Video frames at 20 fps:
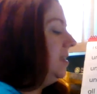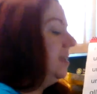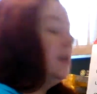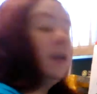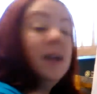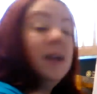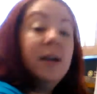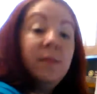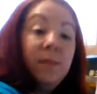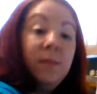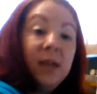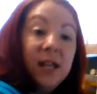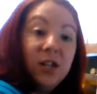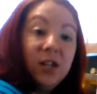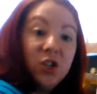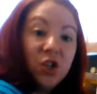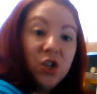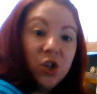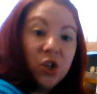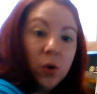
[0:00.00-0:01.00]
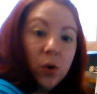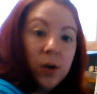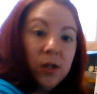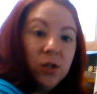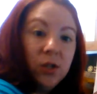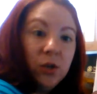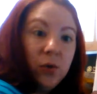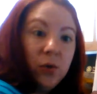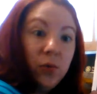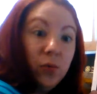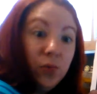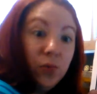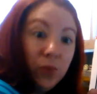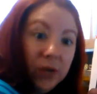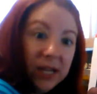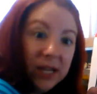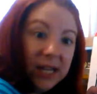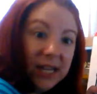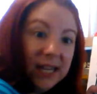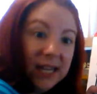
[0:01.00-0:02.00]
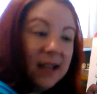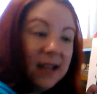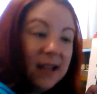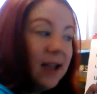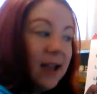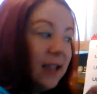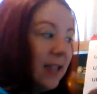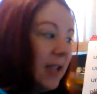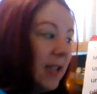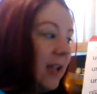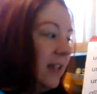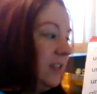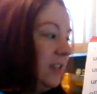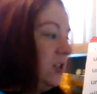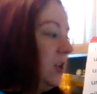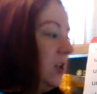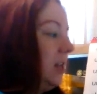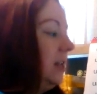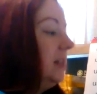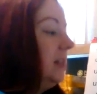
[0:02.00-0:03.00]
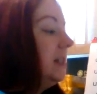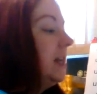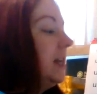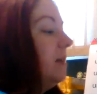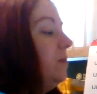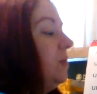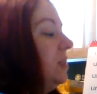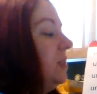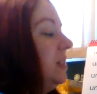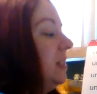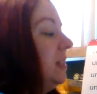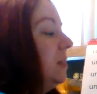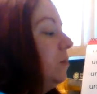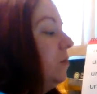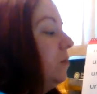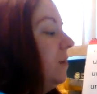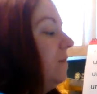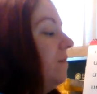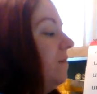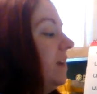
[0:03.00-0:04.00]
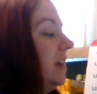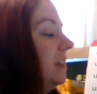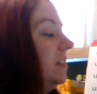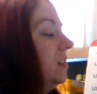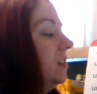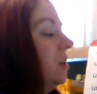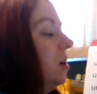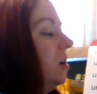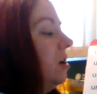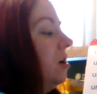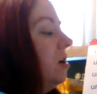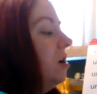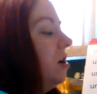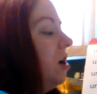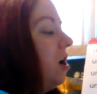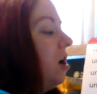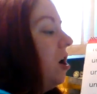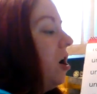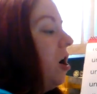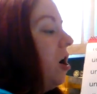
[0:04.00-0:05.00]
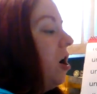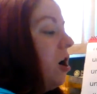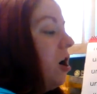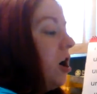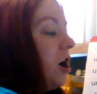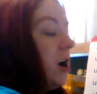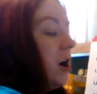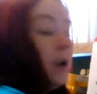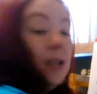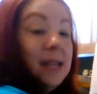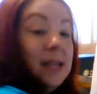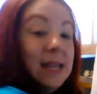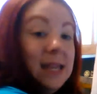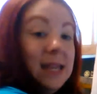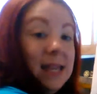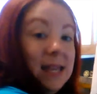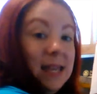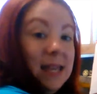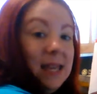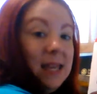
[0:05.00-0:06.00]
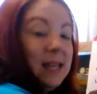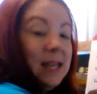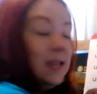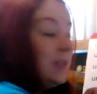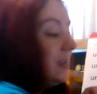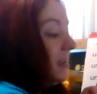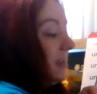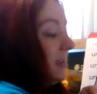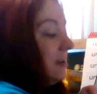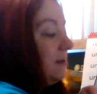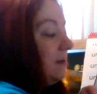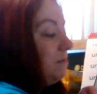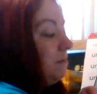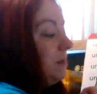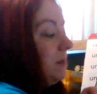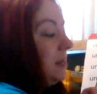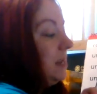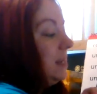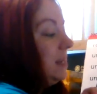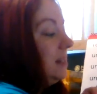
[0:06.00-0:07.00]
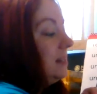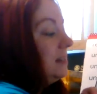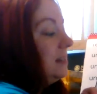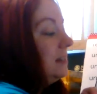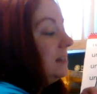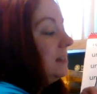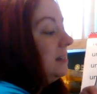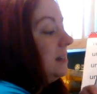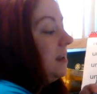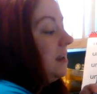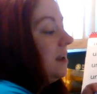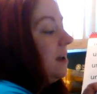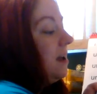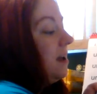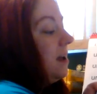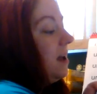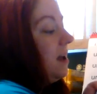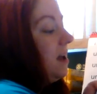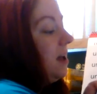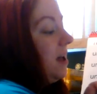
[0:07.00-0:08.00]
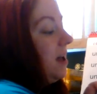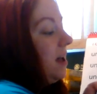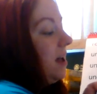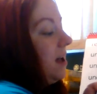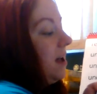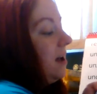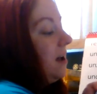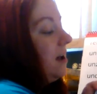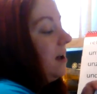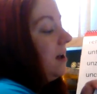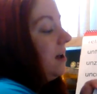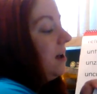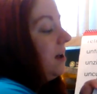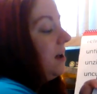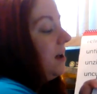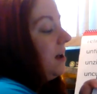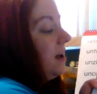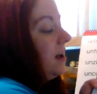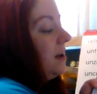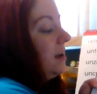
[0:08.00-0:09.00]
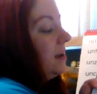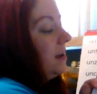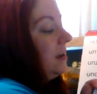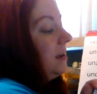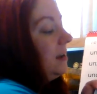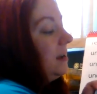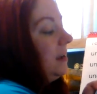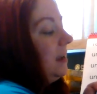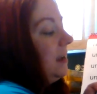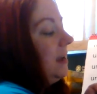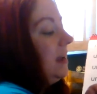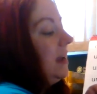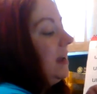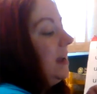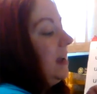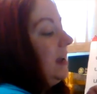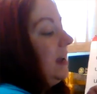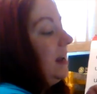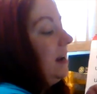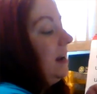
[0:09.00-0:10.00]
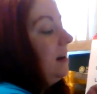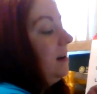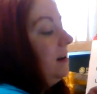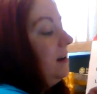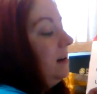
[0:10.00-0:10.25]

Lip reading: it means you're going to read again. So anytime you see the prefix RE, it means again.